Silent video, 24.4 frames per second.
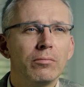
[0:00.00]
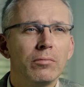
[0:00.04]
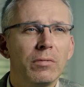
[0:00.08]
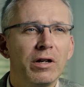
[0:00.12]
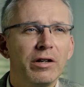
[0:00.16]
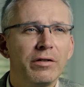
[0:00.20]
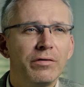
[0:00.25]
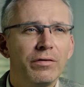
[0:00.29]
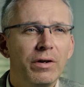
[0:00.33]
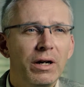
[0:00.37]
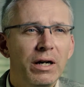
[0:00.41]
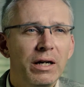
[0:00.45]

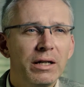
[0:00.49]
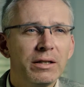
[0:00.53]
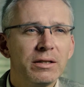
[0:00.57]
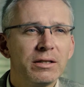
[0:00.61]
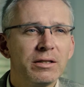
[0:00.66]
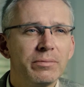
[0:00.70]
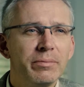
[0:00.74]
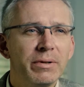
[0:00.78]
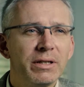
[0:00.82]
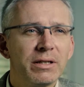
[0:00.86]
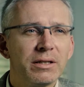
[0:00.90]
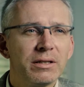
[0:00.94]

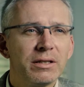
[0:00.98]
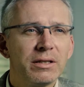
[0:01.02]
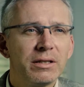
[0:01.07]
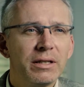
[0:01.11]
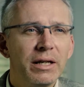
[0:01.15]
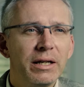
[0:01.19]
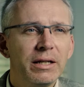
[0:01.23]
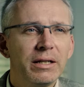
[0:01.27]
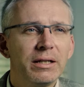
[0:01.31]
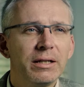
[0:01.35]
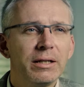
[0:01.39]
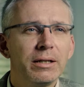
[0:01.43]
advanced
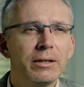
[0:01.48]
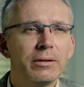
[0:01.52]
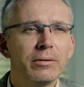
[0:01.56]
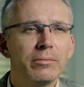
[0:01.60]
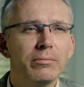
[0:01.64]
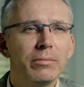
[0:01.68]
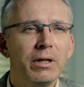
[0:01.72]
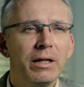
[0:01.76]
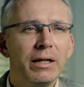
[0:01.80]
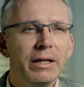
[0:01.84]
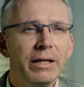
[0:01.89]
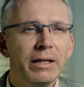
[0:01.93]
metastatic
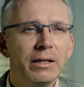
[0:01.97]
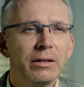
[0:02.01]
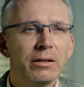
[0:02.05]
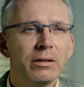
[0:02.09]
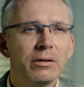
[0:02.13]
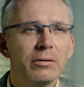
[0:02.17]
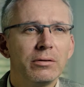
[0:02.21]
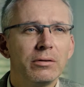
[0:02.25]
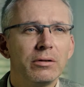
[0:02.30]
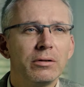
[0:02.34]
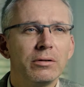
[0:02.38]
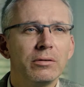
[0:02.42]

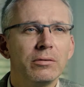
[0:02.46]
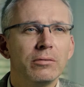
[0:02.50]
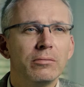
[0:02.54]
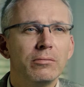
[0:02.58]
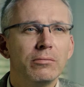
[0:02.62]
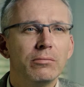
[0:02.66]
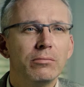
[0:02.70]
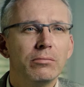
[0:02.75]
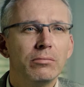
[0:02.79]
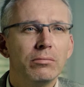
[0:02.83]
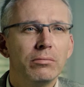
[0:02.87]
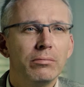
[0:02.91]
malignant
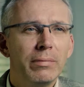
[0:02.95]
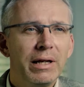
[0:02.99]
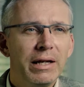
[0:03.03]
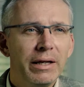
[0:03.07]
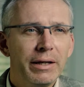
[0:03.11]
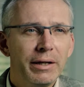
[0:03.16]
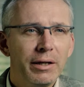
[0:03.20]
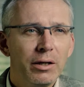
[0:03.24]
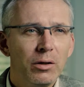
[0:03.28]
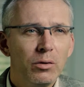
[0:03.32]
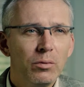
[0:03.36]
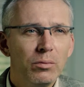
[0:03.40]

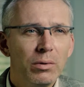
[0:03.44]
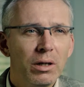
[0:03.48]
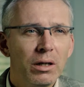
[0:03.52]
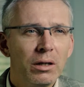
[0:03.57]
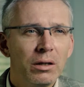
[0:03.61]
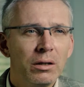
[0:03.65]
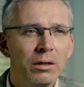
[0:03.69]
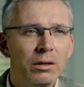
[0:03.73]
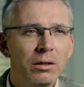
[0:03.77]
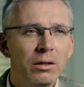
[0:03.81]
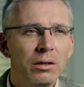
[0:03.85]
melanoma,